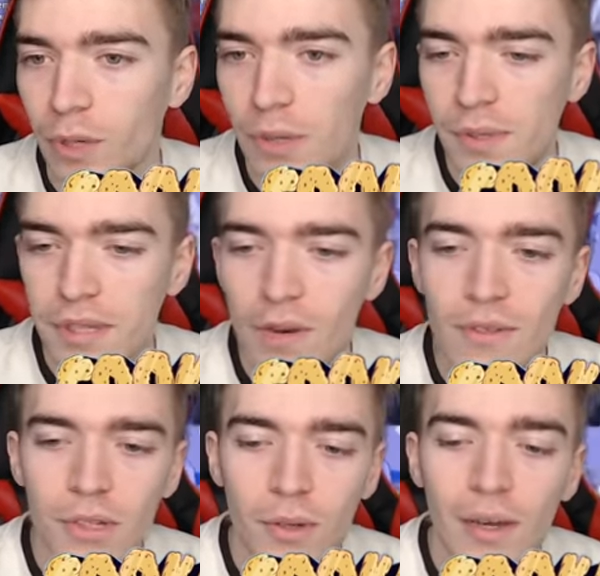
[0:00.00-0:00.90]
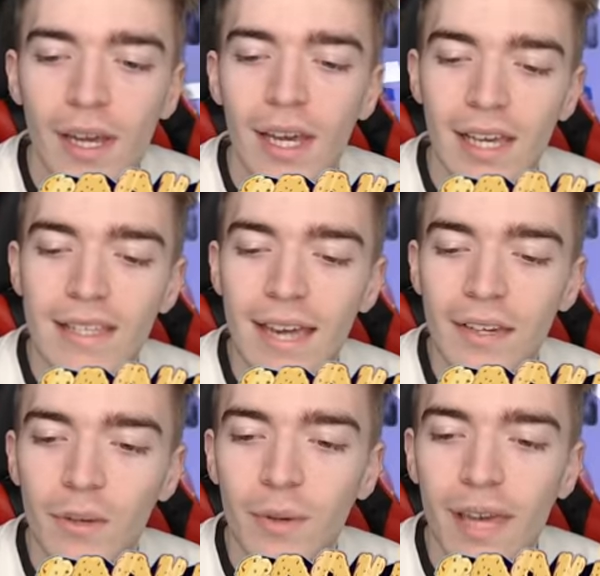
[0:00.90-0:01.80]
What you want to go and do is
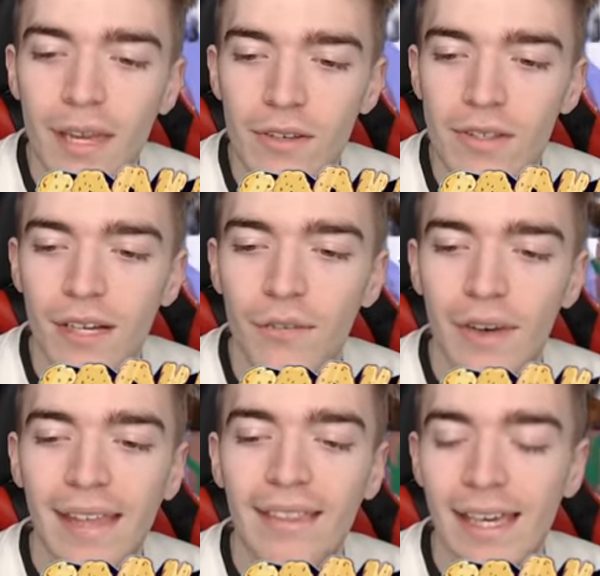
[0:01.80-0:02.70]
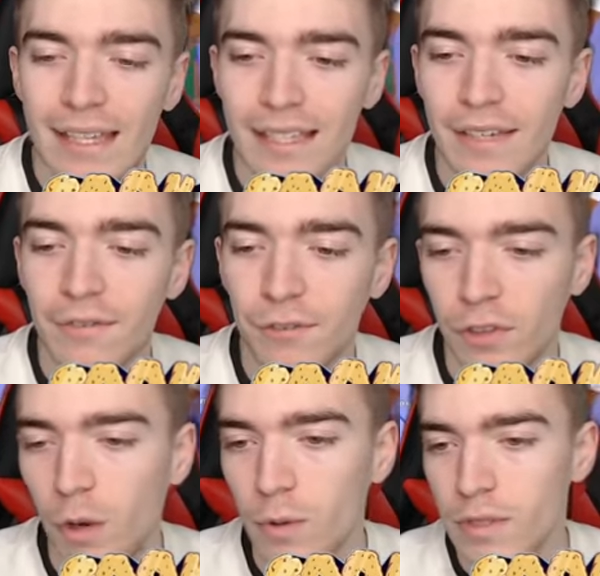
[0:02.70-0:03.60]
then go and get yourself a lazy
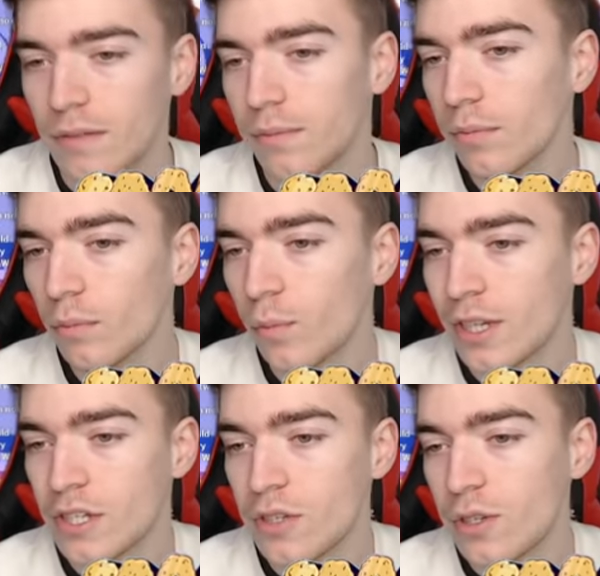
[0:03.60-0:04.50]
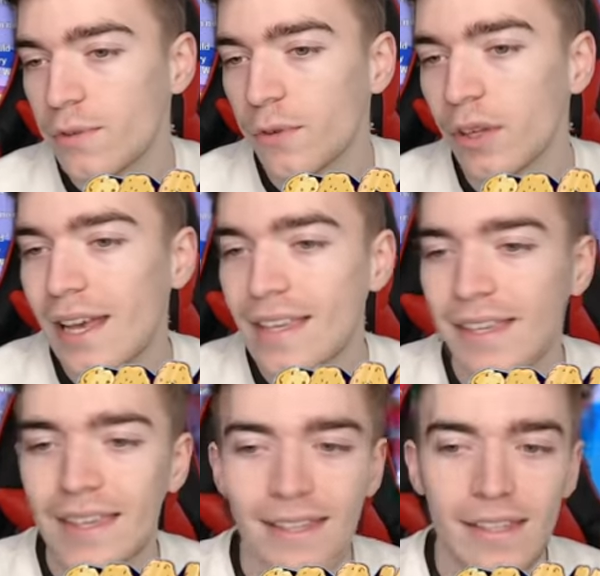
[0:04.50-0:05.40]
float, which is useful as
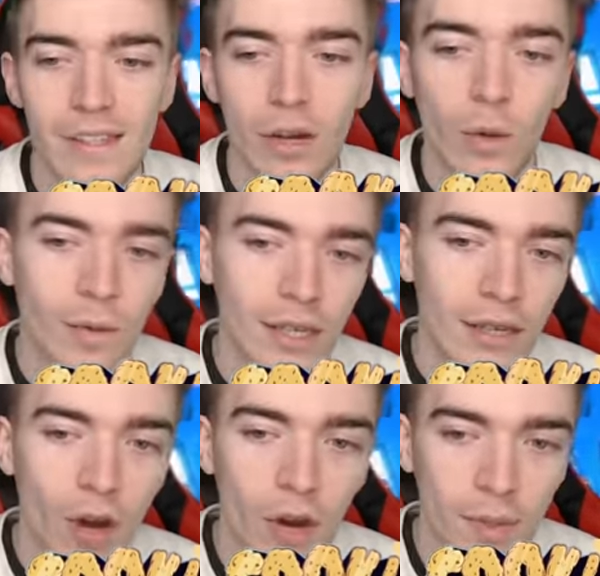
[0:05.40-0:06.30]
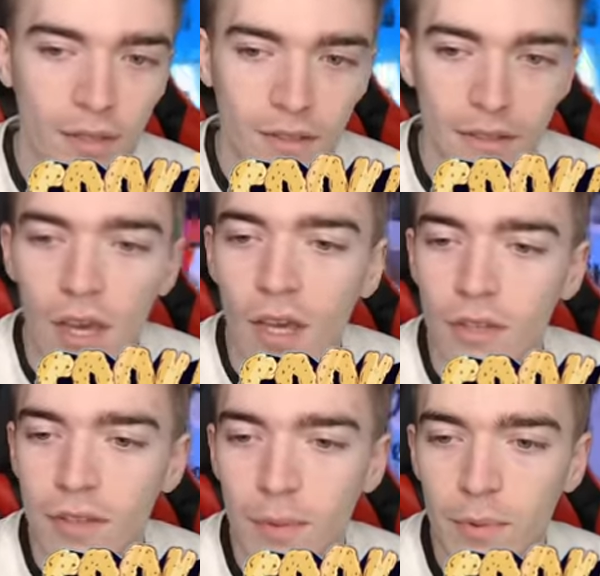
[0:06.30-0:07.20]
these things are only common
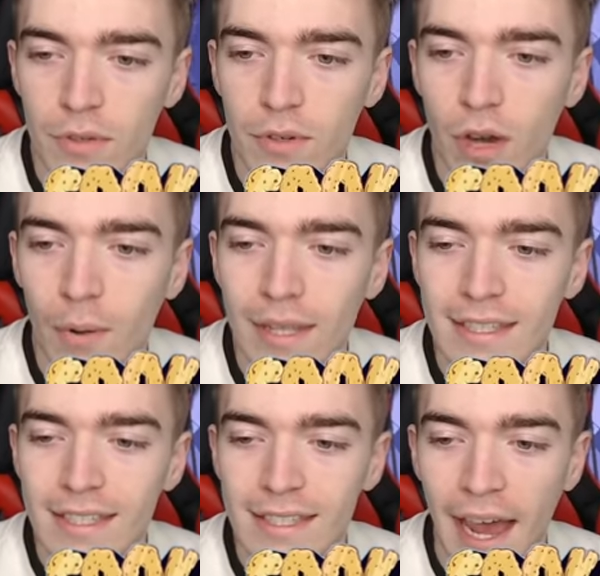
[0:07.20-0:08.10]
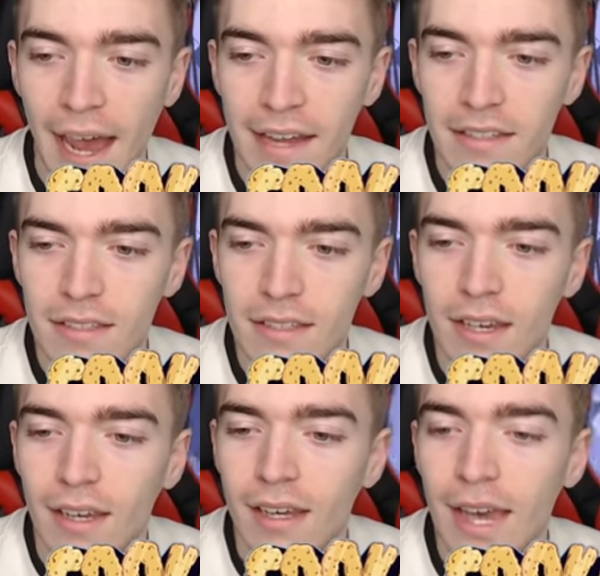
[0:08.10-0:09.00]
you then want to go and stand,
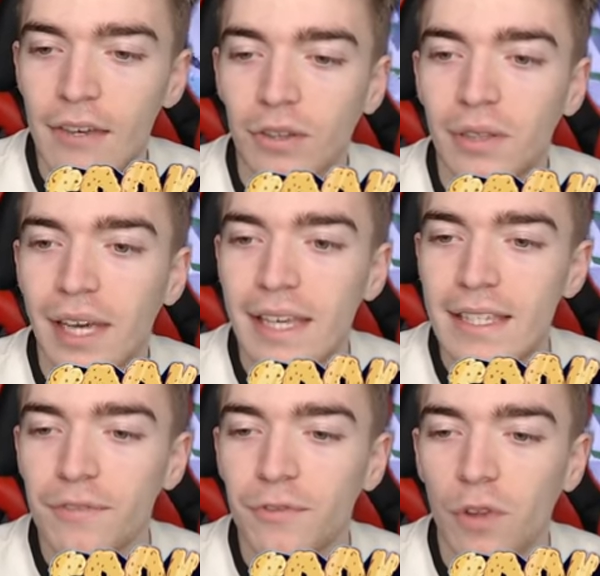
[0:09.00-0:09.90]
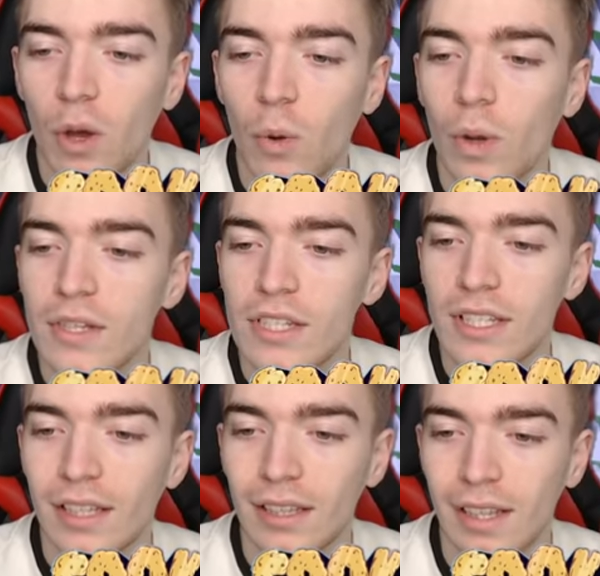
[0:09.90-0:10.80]
get your lazy float and
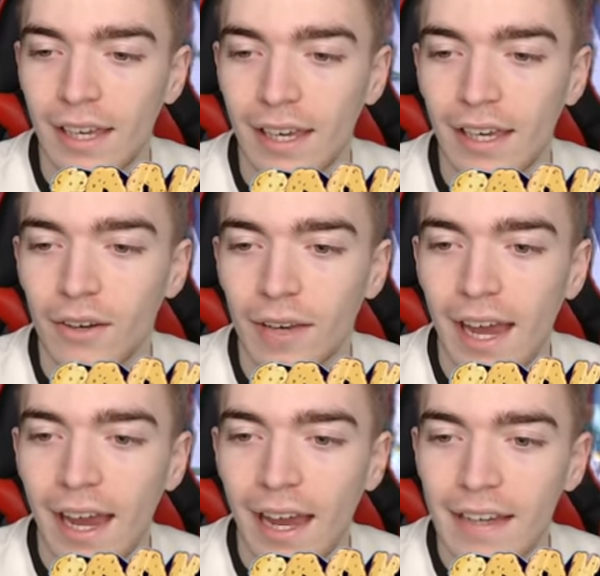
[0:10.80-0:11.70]
just click it, okay?